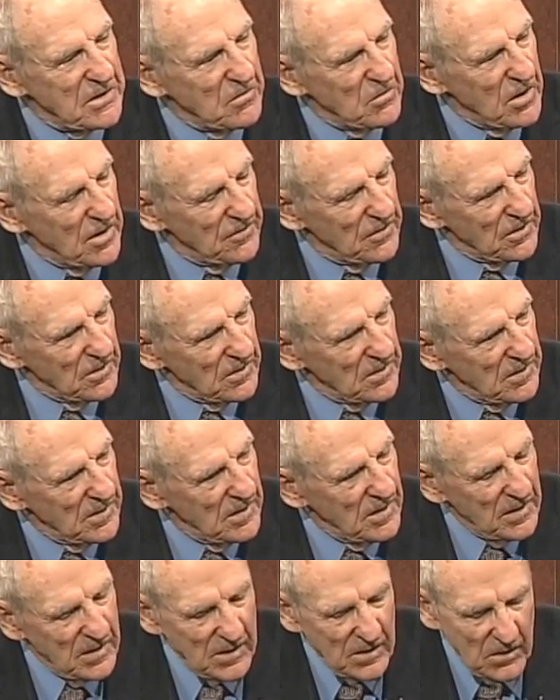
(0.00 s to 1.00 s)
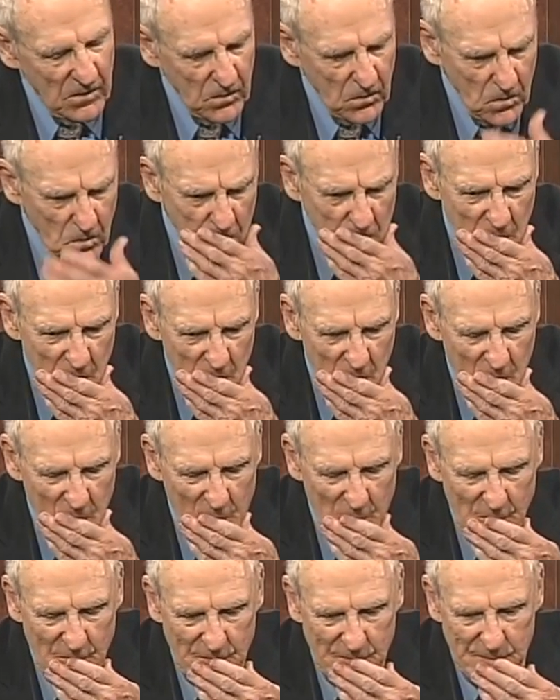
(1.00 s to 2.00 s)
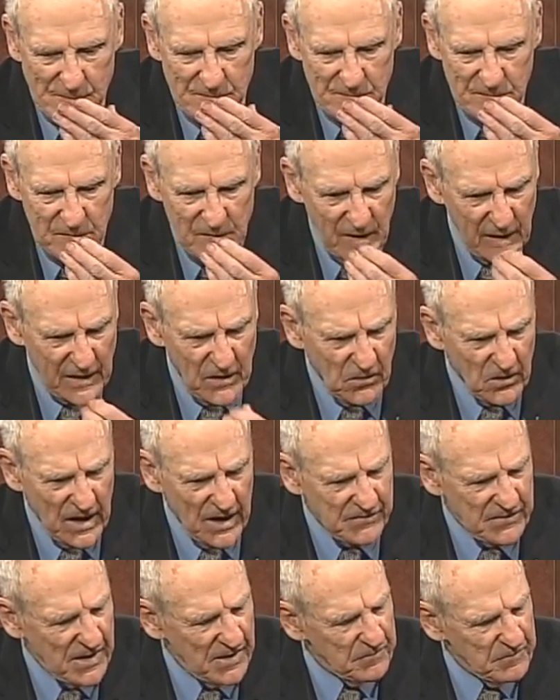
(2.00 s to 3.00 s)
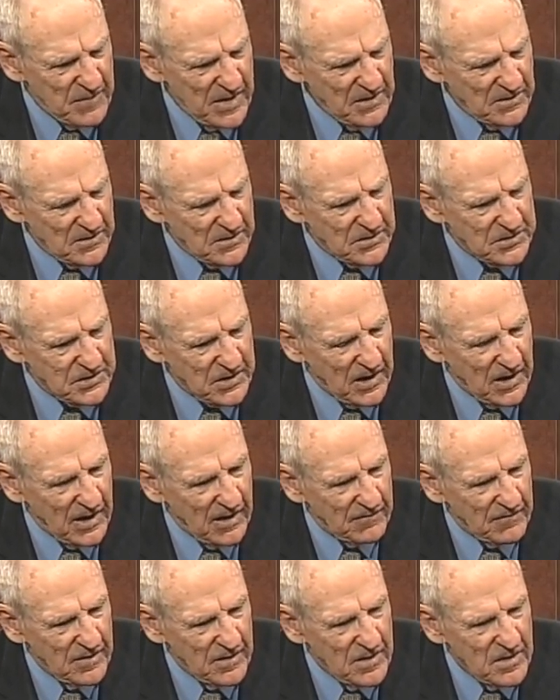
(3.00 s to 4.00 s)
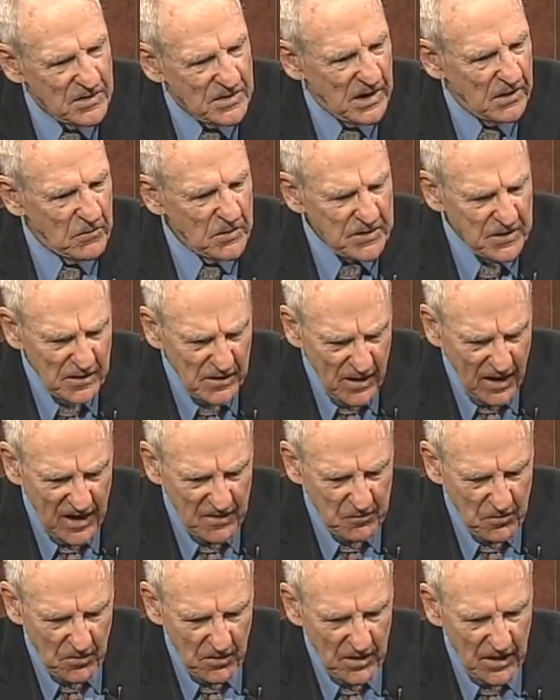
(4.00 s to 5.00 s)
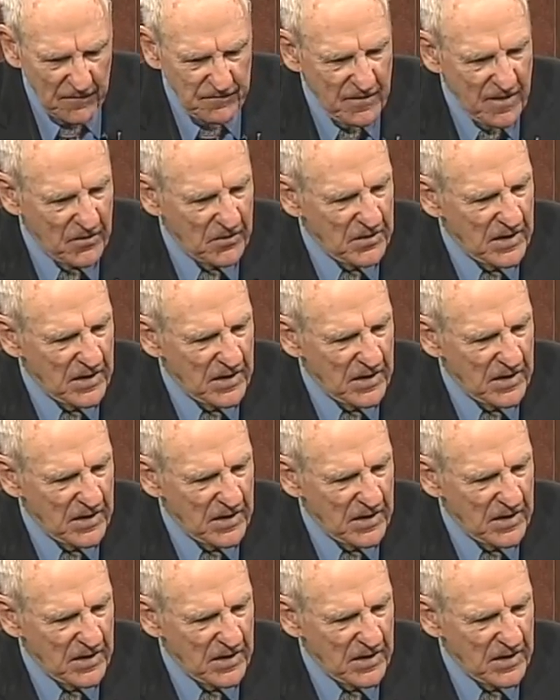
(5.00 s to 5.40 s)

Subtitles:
River. Oh, I don't have that maintenance staff. So I went to the library and I found